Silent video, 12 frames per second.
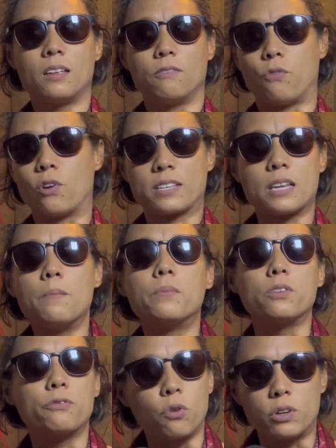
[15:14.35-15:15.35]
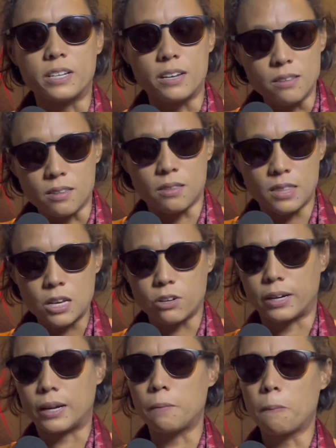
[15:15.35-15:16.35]
for example, the 4D ether
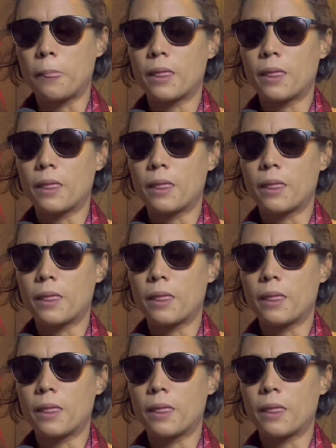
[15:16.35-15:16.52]
theory.